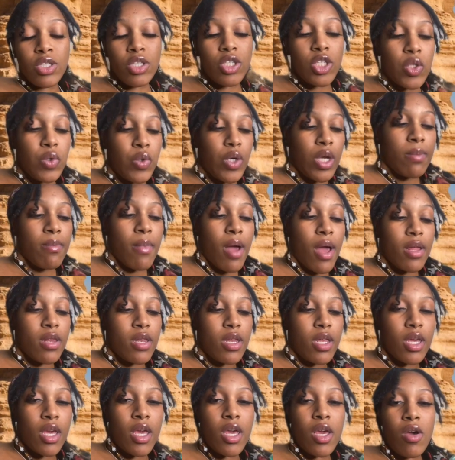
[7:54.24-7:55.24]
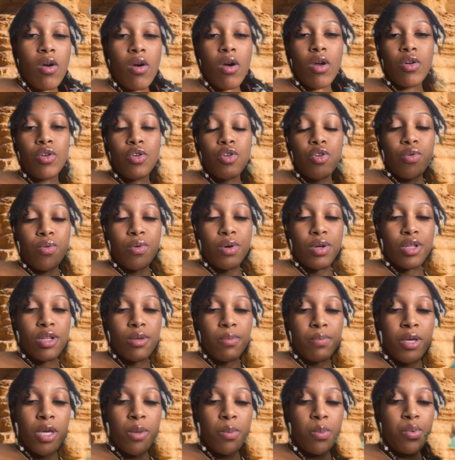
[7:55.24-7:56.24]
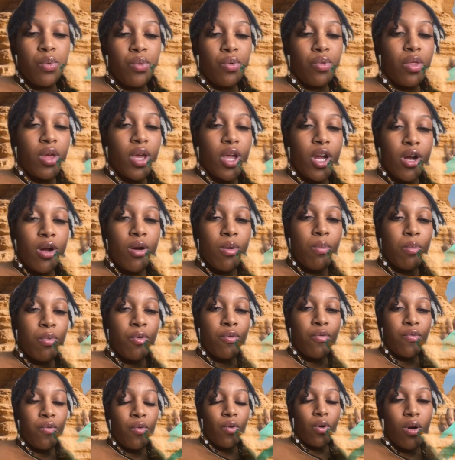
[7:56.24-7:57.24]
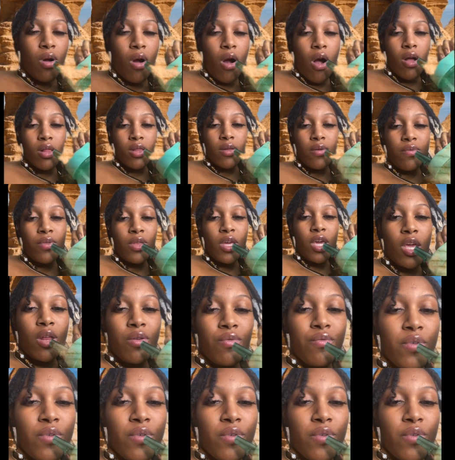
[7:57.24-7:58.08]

just doing my digging on who were the people there before all of the